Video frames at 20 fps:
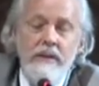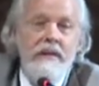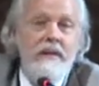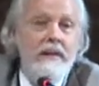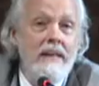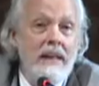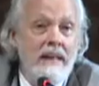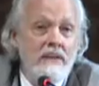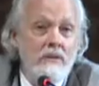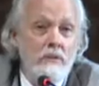and
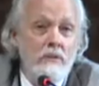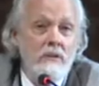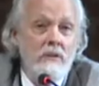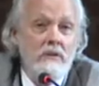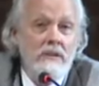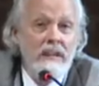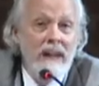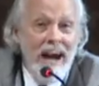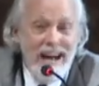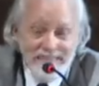the next
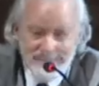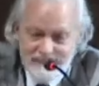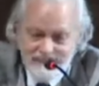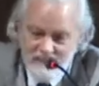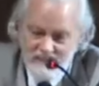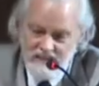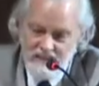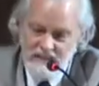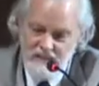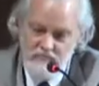world
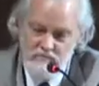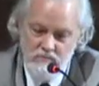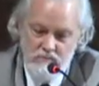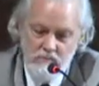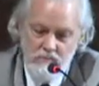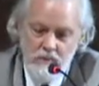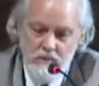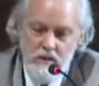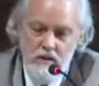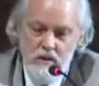constantly.
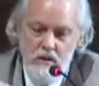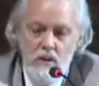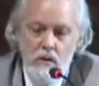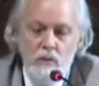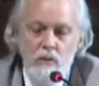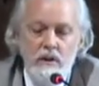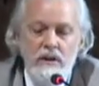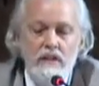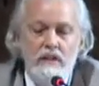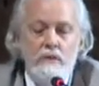
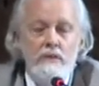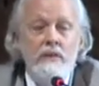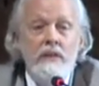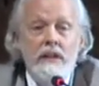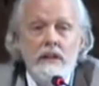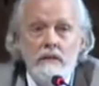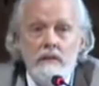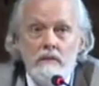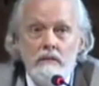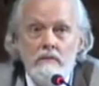When the
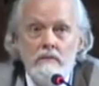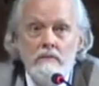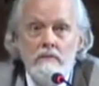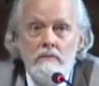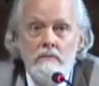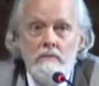real